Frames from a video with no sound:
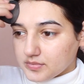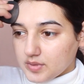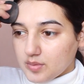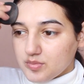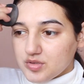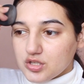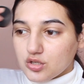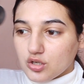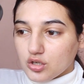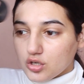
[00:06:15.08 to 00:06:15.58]
I'm
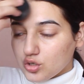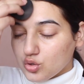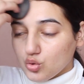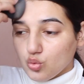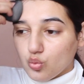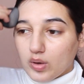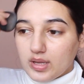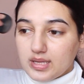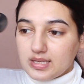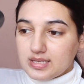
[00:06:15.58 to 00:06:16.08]
just gonna do
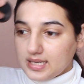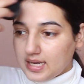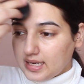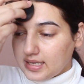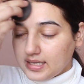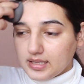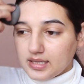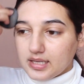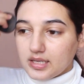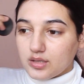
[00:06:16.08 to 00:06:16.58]
one side
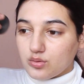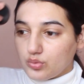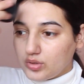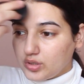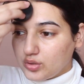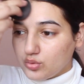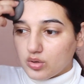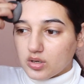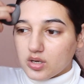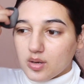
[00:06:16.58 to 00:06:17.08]
and then
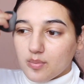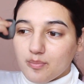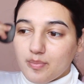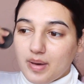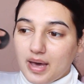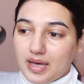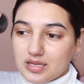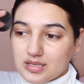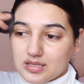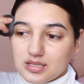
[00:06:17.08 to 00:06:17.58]
we'll do a
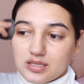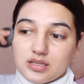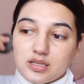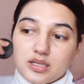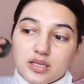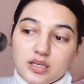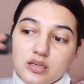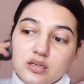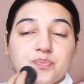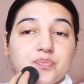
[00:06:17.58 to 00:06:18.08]
comparison
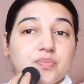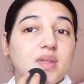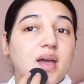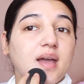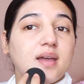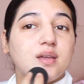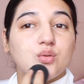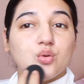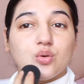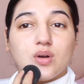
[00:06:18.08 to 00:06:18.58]
thing.
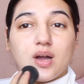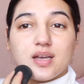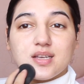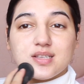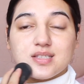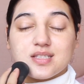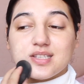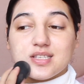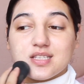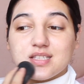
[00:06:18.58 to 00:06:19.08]
I know
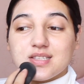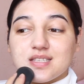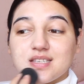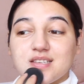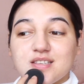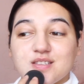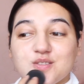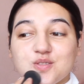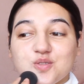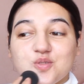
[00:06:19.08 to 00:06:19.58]
guys, this
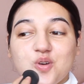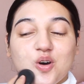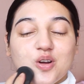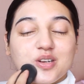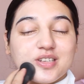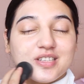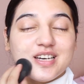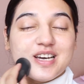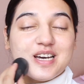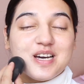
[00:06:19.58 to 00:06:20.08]
is
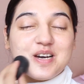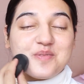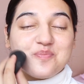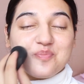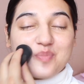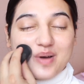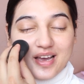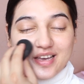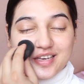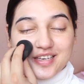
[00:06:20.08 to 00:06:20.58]
not
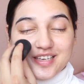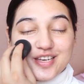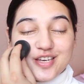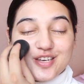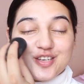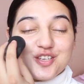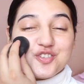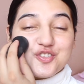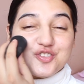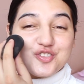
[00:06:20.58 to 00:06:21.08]
my
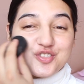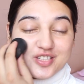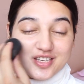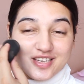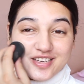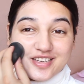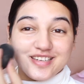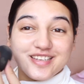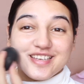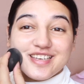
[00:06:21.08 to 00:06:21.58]

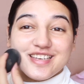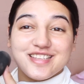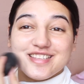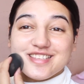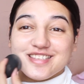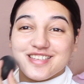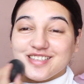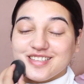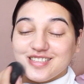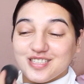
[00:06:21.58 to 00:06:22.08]
shade,
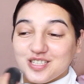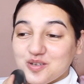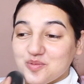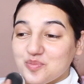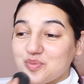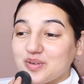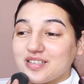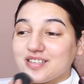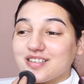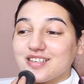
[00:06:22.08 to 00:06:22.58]
it's a little
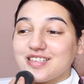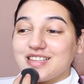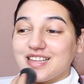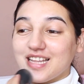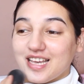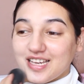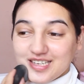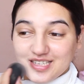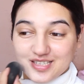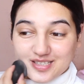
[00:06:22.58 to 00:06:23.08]
bit
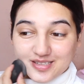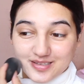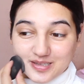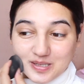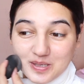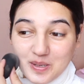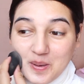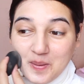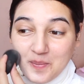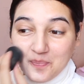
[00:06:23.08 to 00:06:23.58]
lighter.